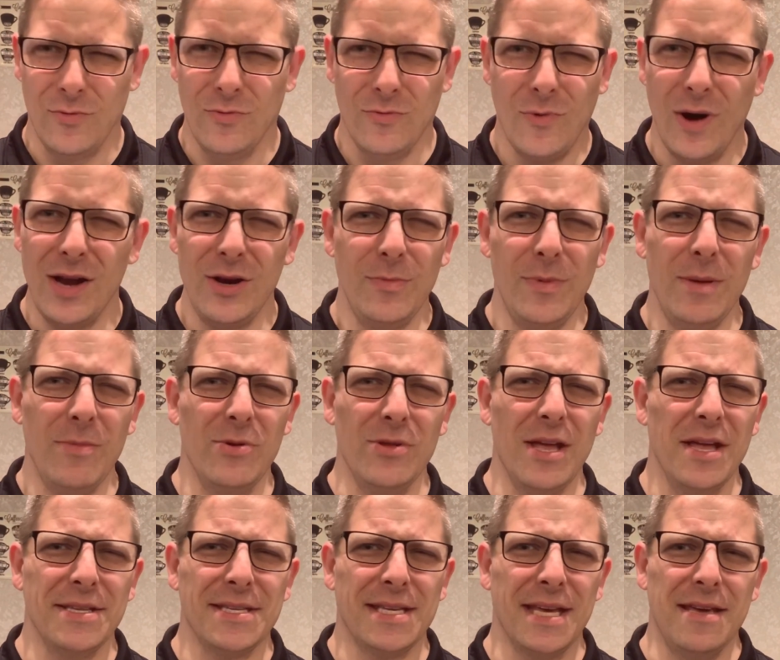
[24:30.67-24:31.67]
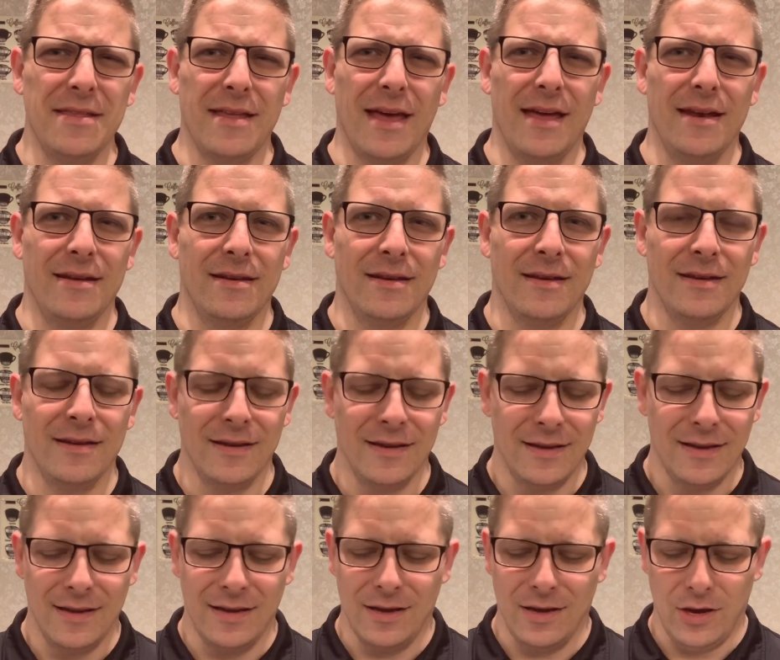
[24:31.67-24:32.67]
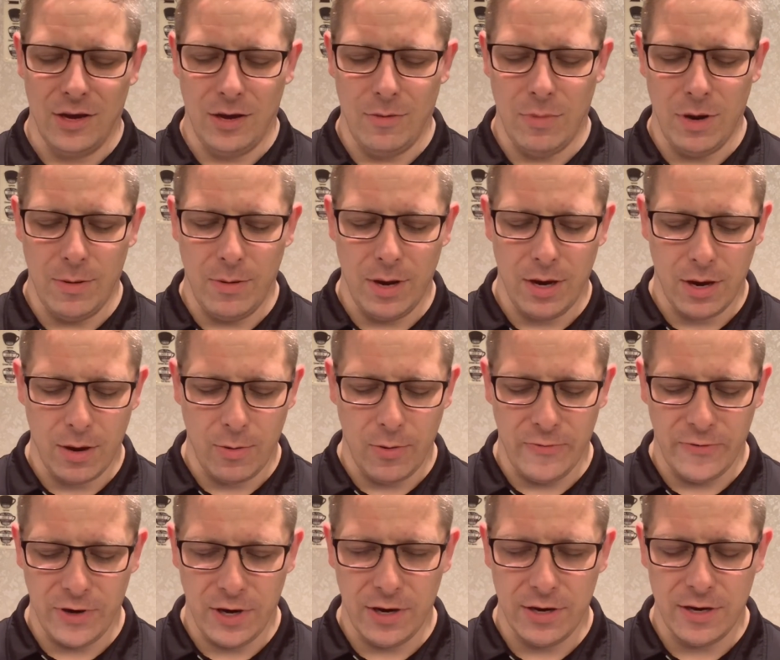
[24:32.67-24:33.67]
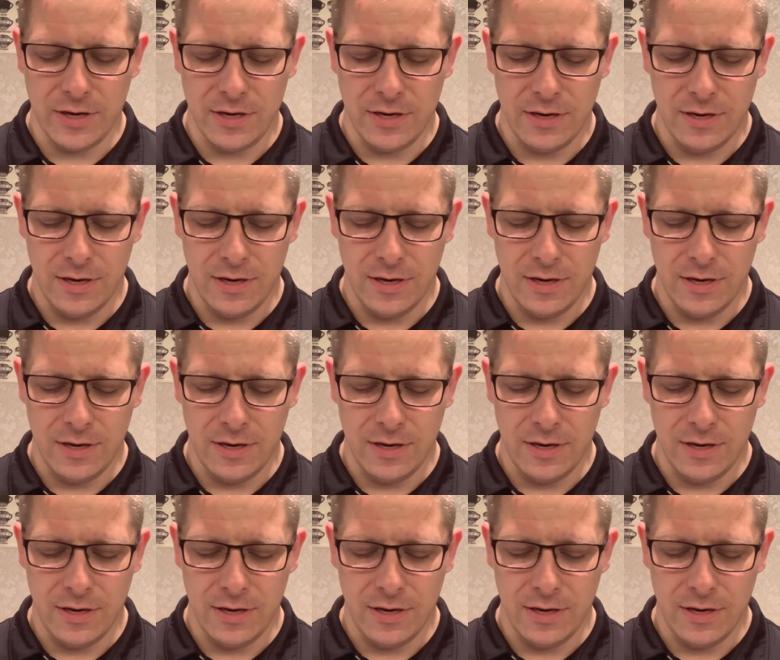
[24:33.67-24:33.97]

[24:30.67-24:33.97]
why do people not say that? Hey, baby, come over here and